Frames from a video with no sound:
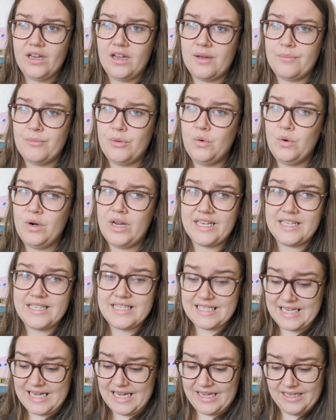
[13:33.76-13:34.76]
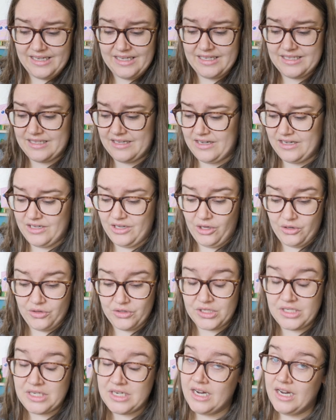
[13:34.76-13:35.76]
Um, all I can say is that I
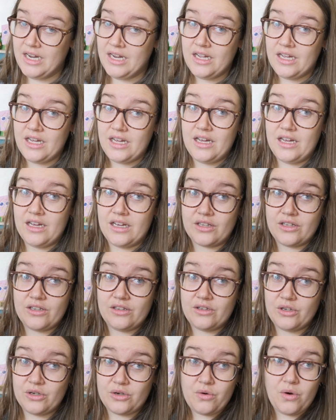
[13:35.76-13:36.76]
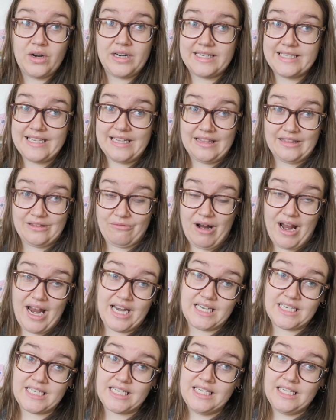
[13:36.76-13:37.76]
used a good quality
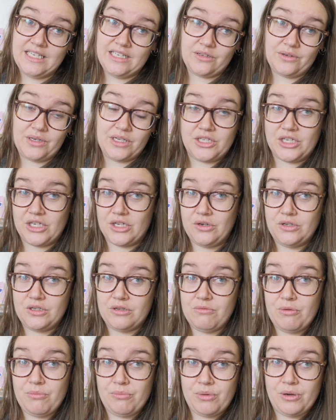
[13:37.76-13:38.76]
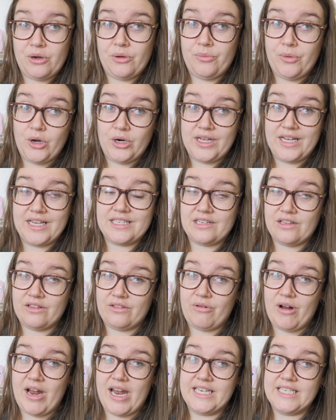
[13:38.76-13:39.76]
thread. So I used a Guterman polyester
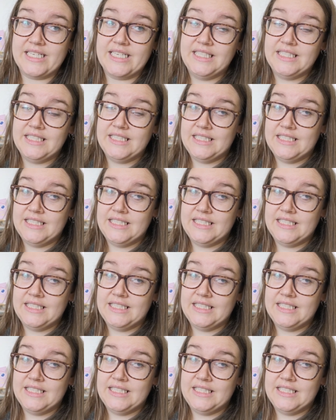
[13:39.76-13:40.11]
thread.